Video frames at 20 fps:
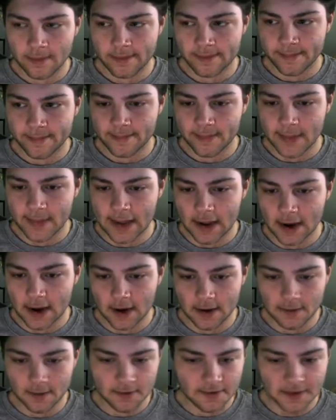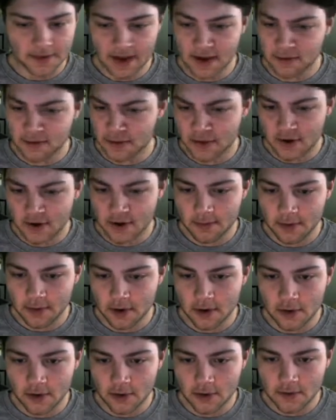Alright, we're staying with our
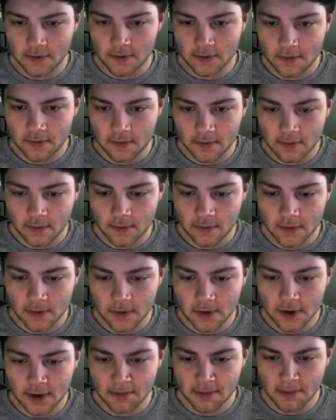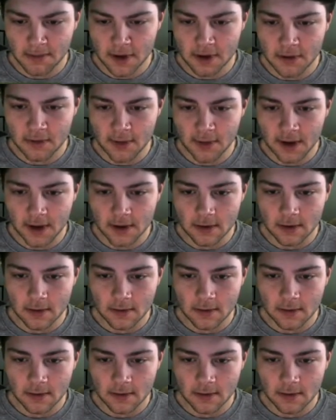approach. We're looking middle.